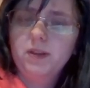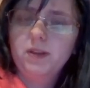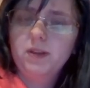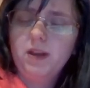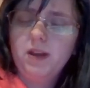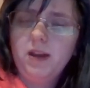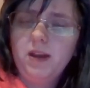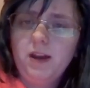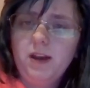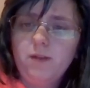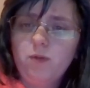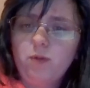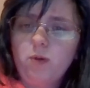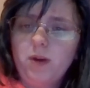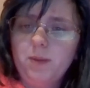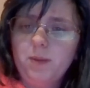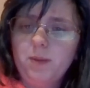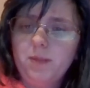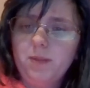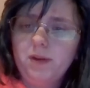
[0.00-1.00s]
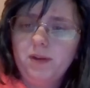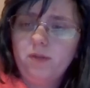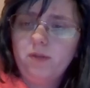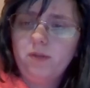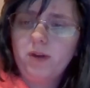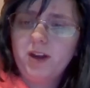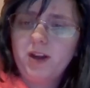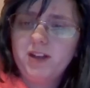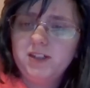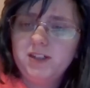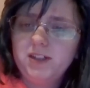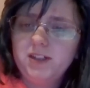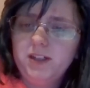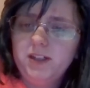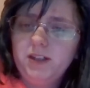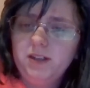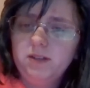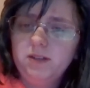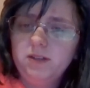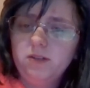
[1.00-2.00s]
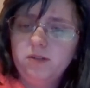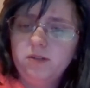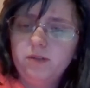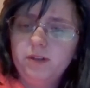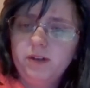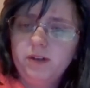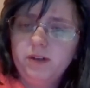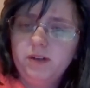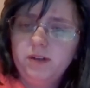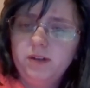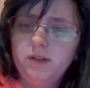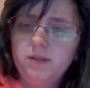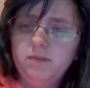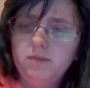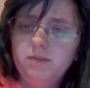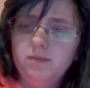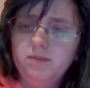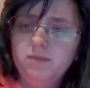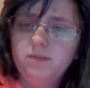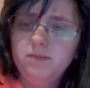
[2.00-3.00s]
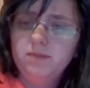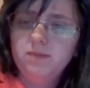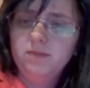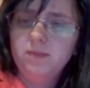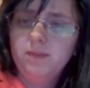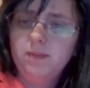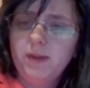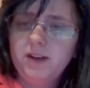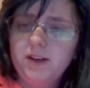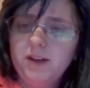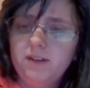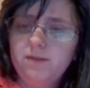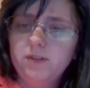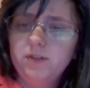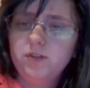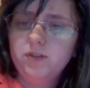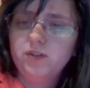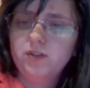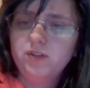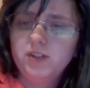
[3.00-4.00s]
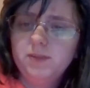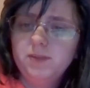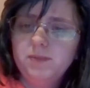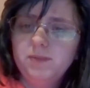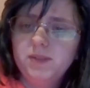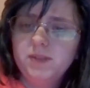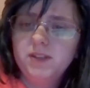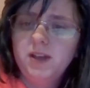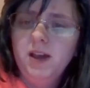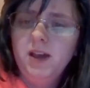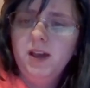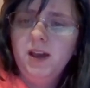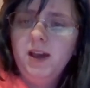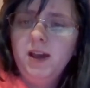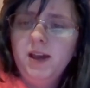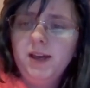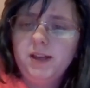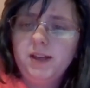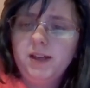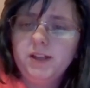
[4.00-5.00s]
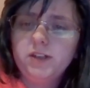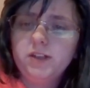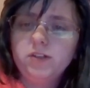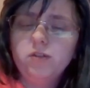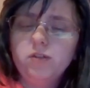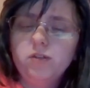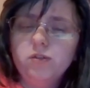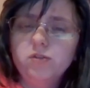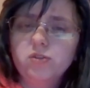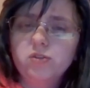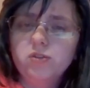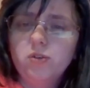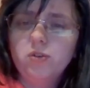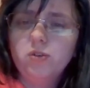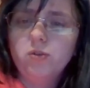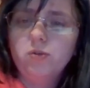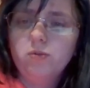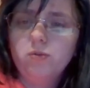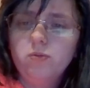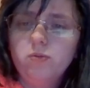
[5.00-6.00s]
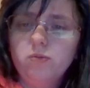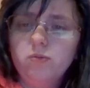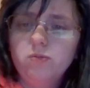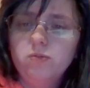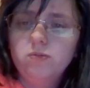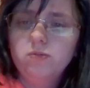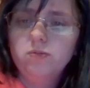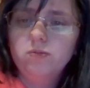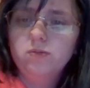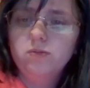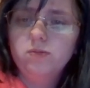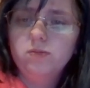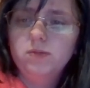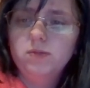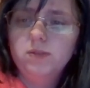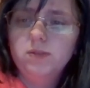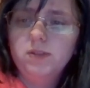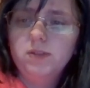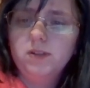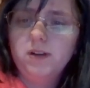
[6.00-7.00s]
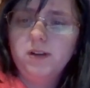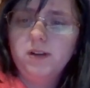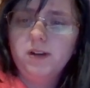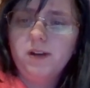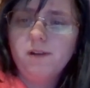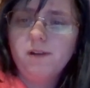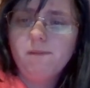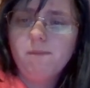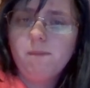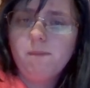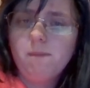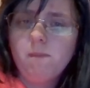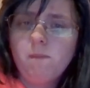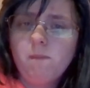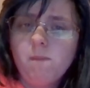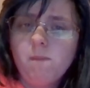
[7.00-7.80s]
I have quite a bit of writing on my different dreams, and also I